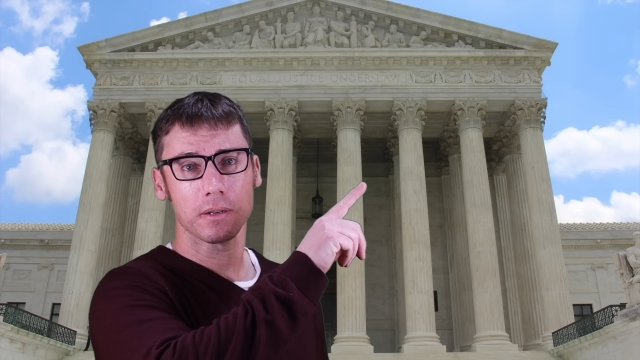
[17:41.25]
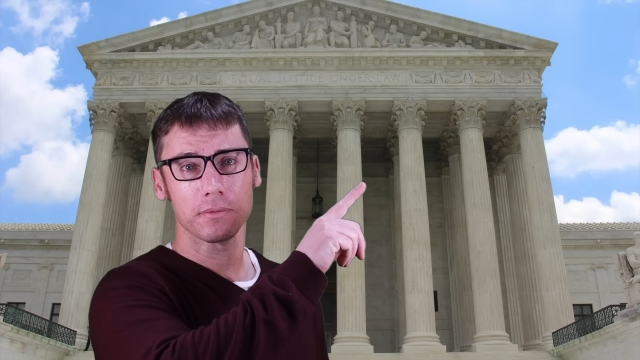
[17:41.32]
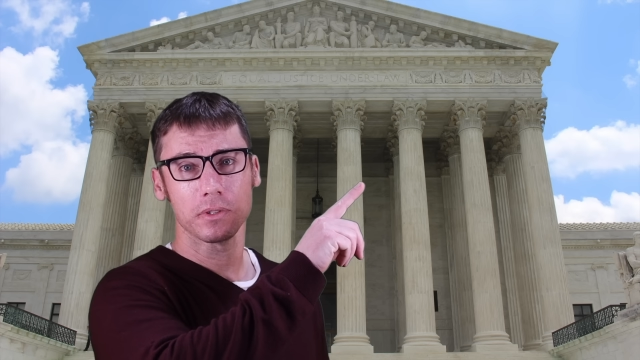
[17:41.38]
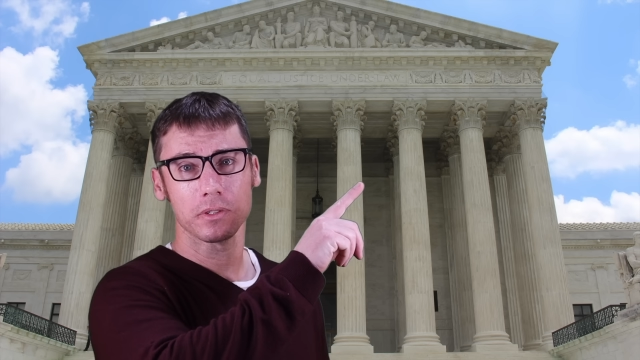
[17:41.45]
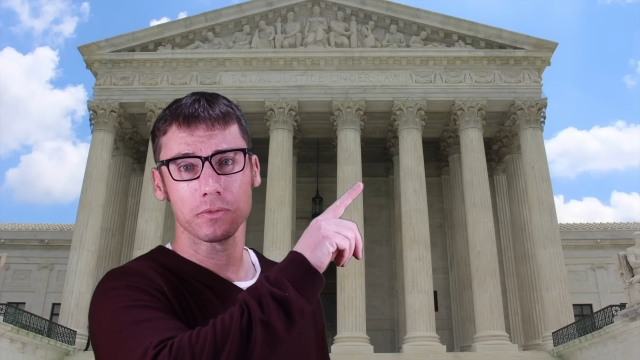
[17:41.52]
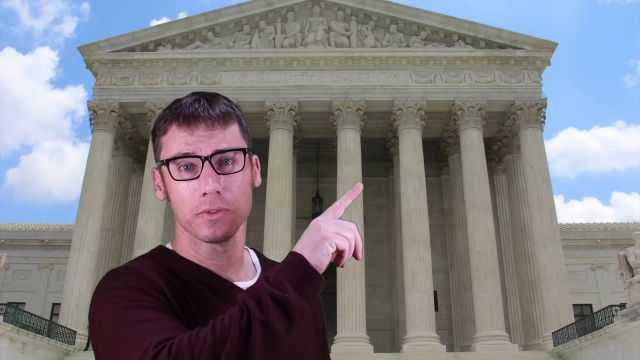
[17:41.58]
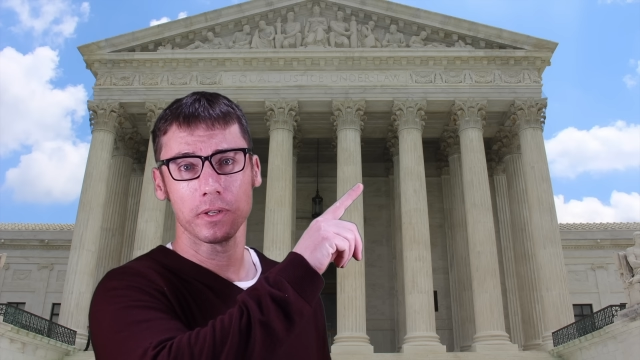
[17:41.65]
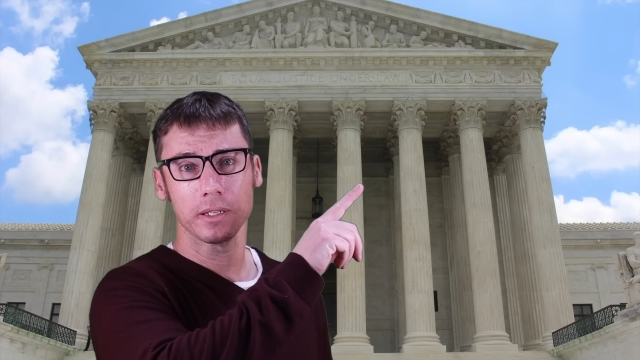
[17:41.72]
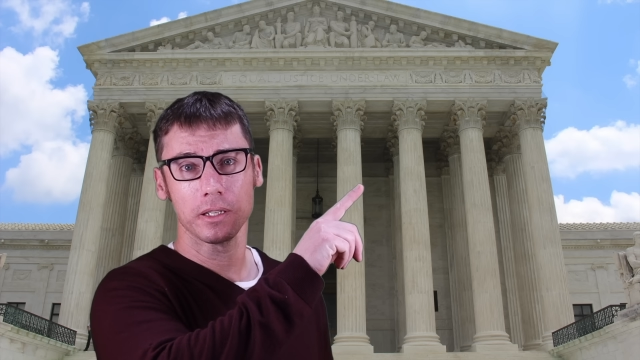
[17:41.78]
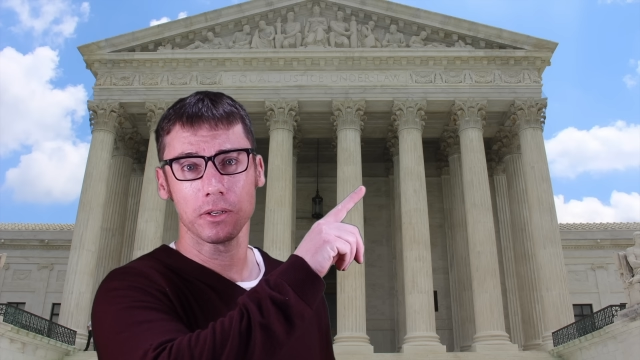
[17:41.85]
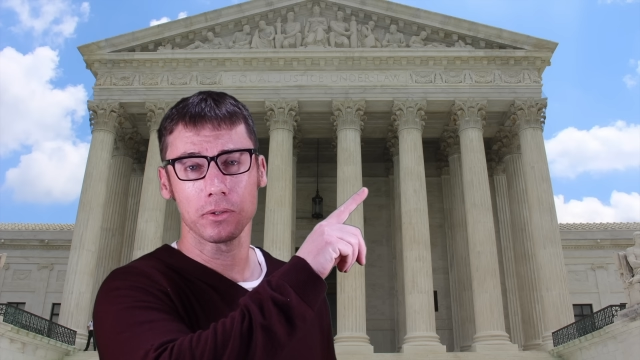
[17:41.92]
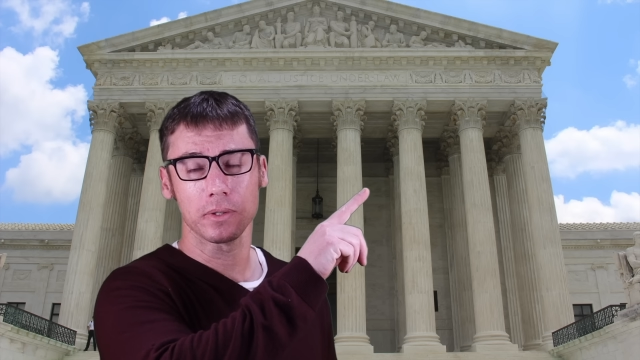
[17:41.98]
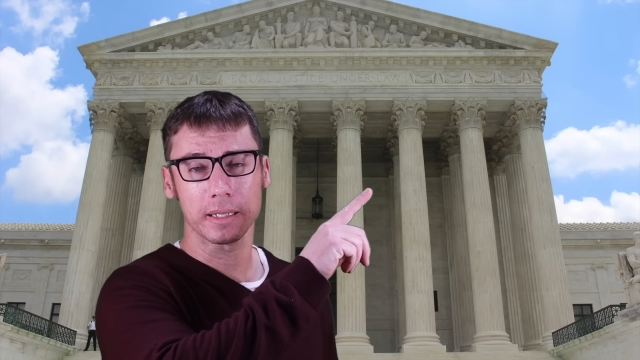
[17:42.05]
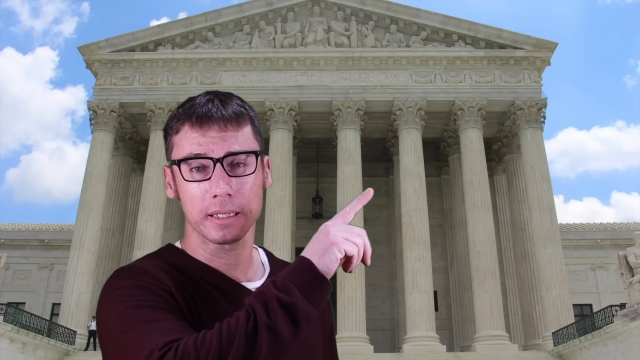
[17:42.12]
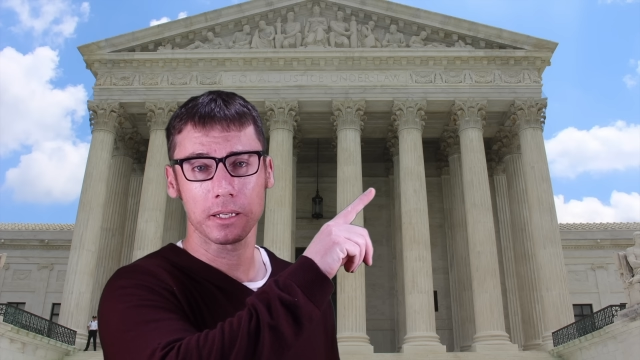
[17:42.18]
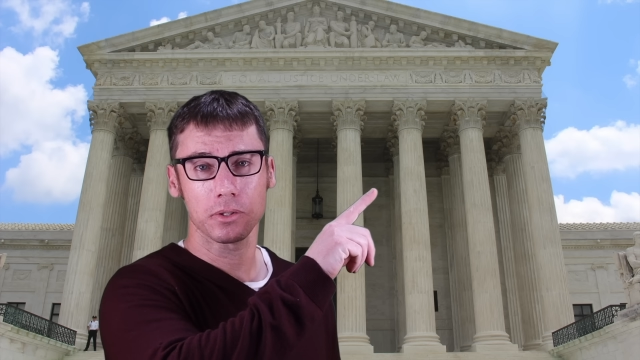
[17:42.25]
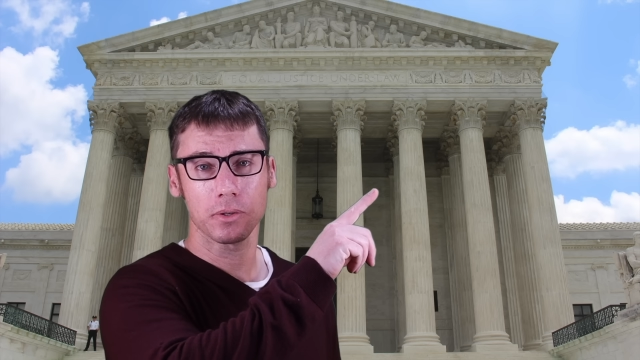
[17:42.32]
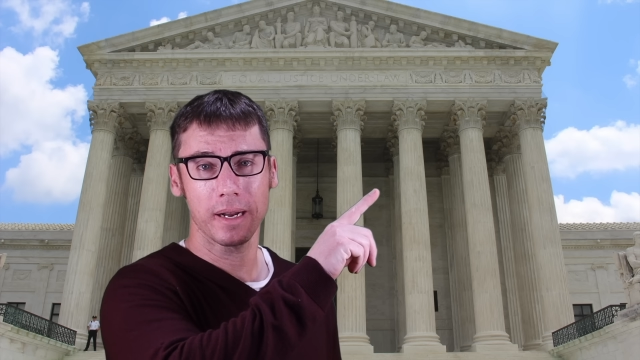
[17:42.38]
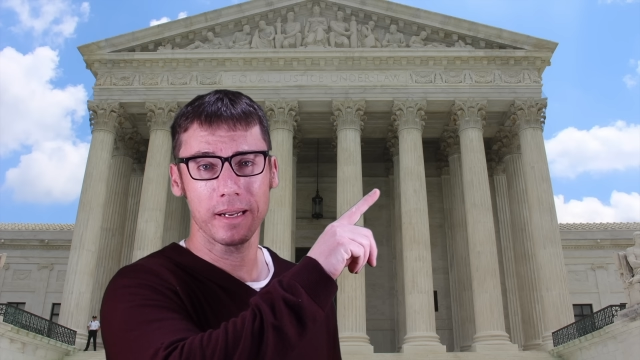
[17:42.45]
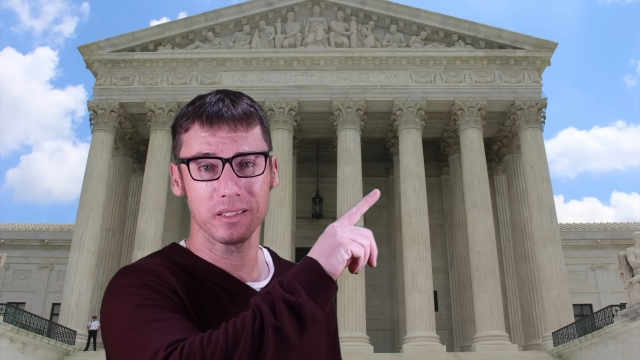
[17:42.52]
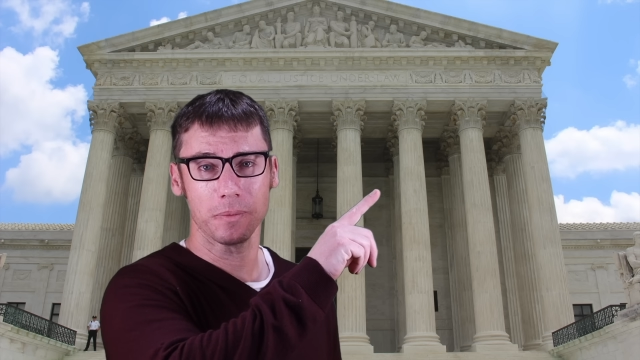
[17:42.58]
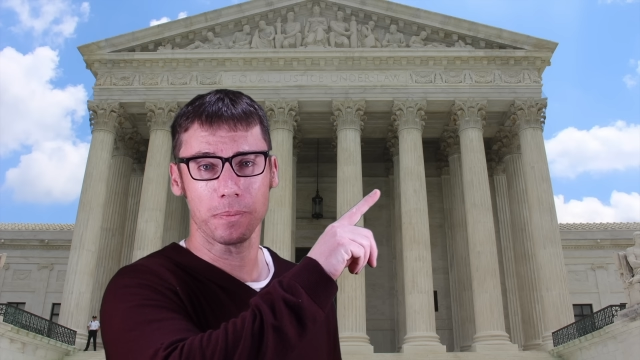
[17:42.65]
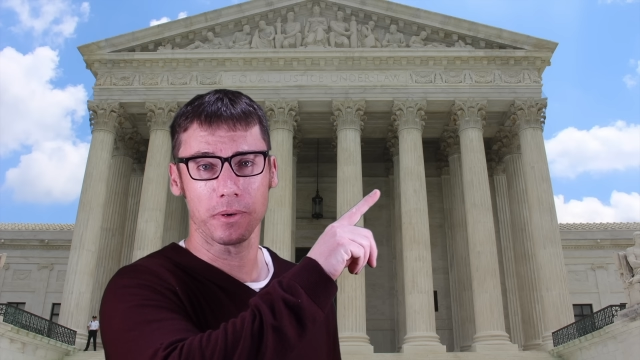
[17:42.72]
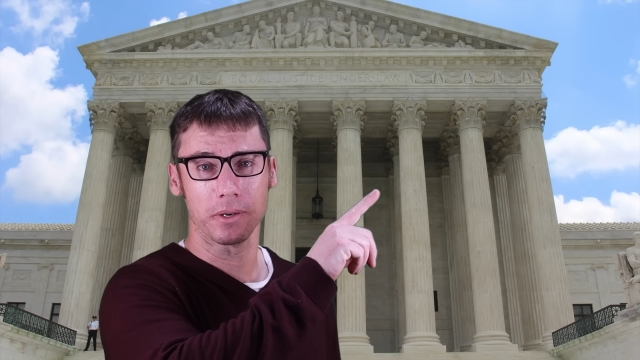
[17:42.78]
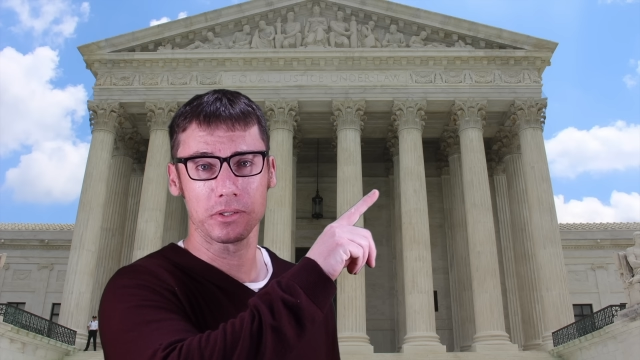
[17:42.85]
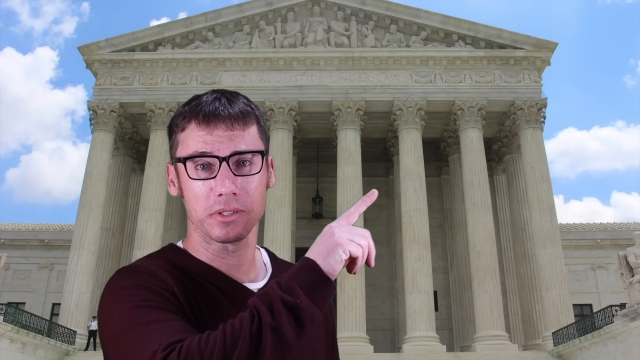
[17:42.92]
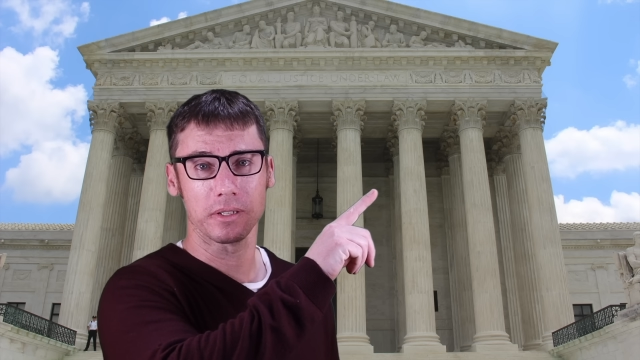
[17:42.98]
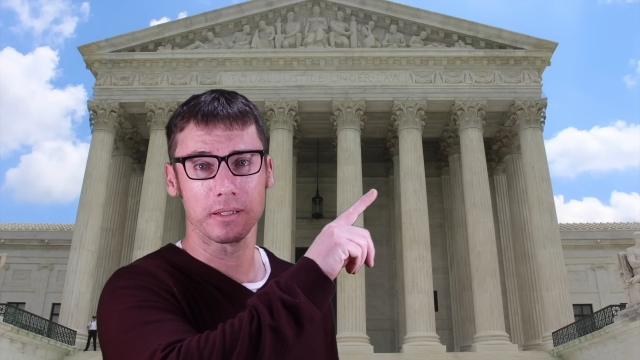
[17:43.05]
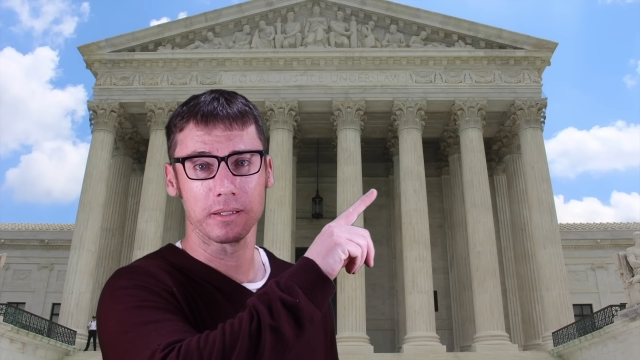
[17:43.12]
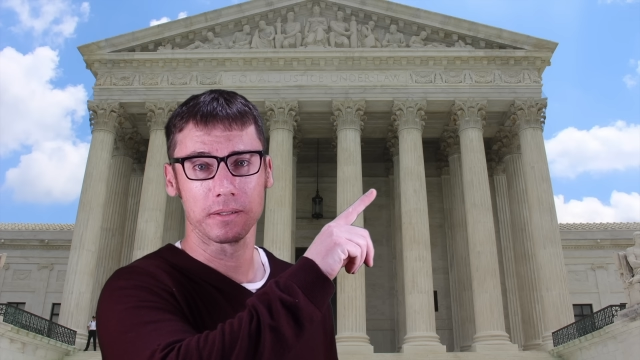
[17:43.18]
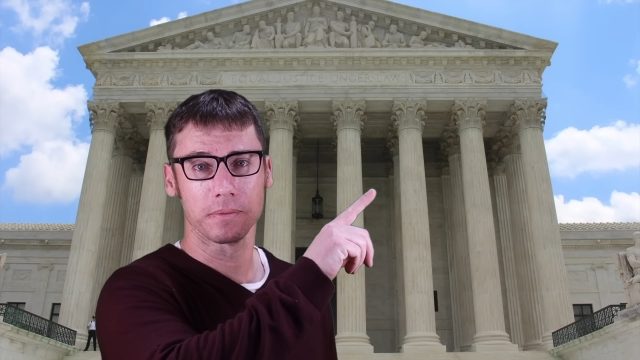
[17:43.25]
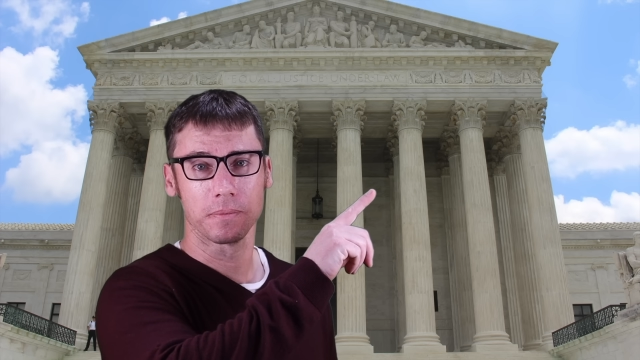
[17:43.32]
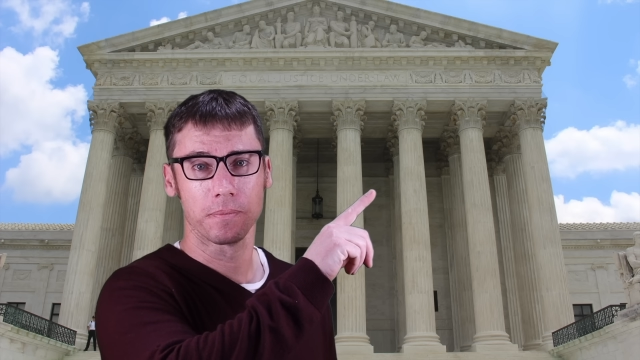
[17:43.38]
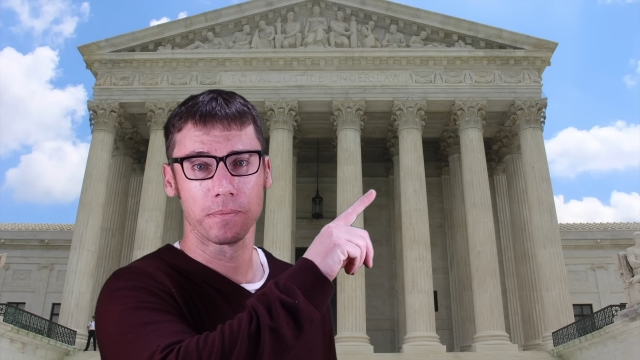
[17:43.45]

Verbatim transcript: of this video like a crazy person.